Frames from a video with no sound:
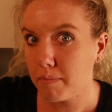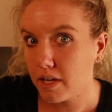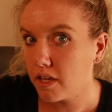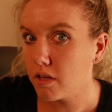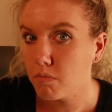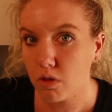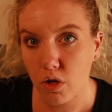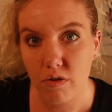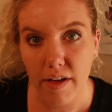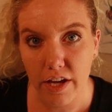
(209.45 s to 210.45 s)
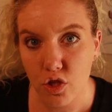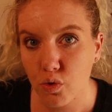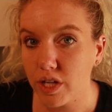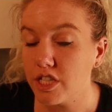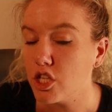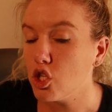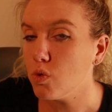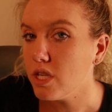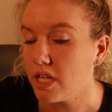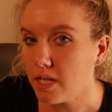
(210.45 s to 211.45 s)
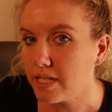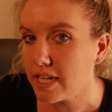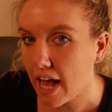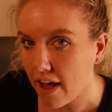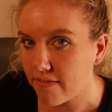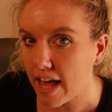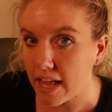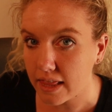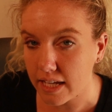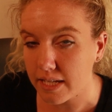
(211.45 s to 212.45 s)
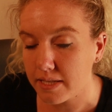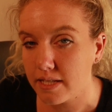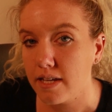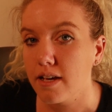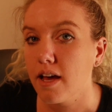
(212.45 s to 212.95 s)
medium, low value treats, and you need to have that list.